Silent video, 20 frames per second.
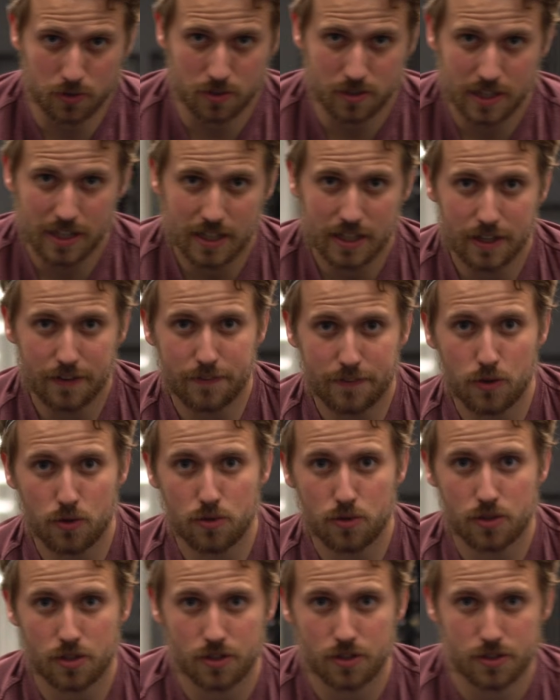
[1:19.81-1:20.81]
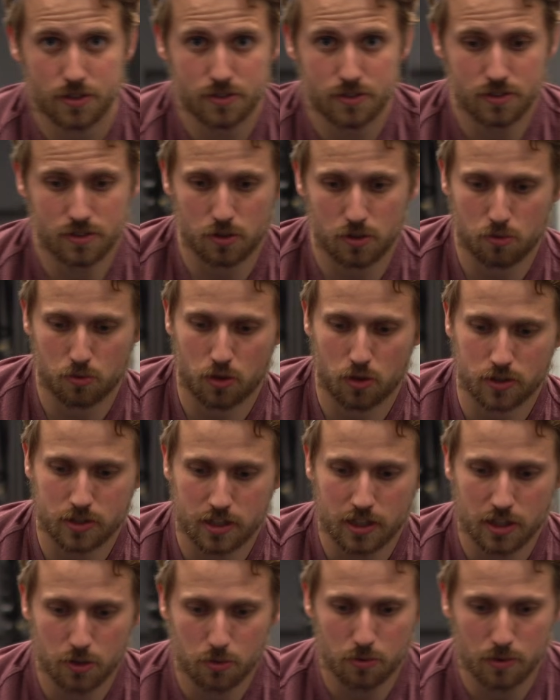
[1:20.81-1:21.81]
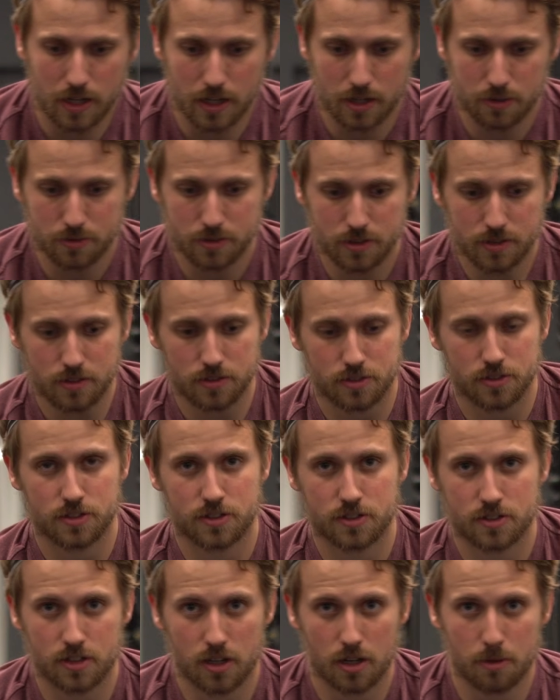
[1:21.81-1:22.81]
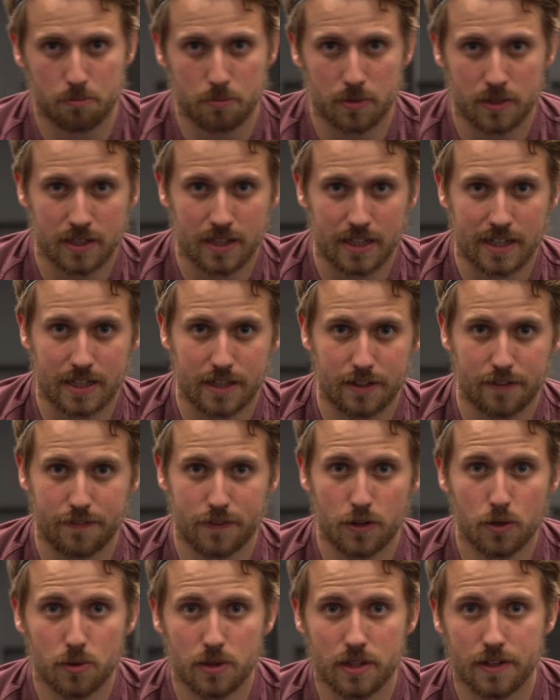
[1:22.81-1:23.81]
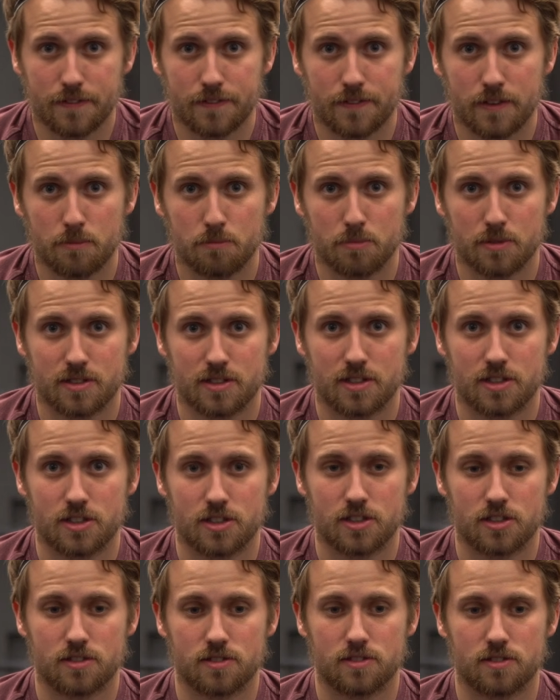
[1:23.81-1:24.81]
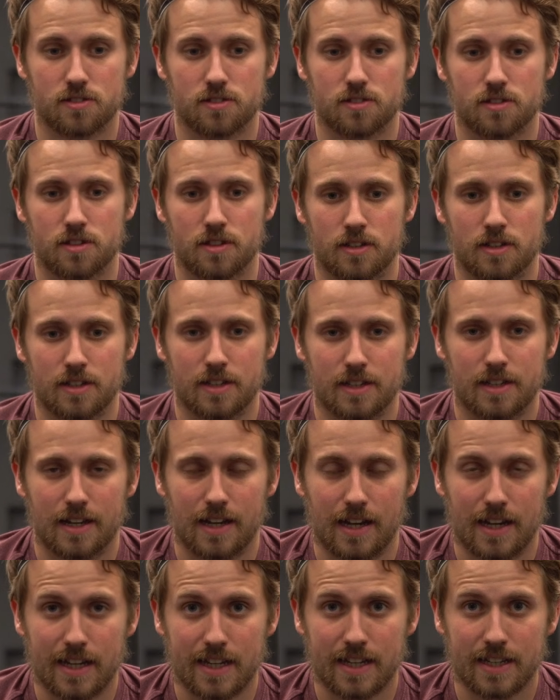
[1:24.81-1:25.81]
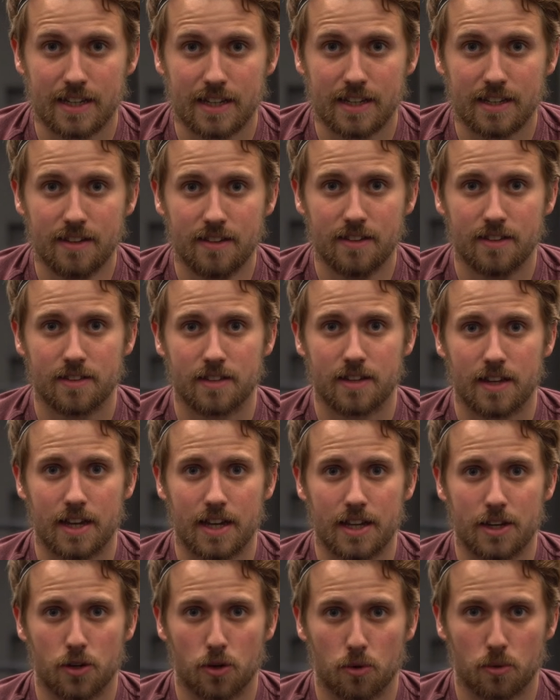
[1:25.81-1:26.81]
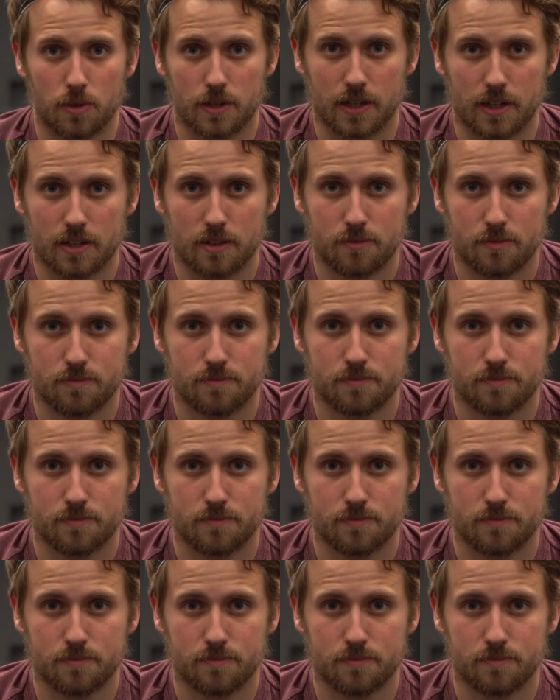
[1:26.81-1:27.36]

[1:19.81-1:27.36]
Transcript: to take a few turns walking around, stopping in a few different positions, leaning and holding.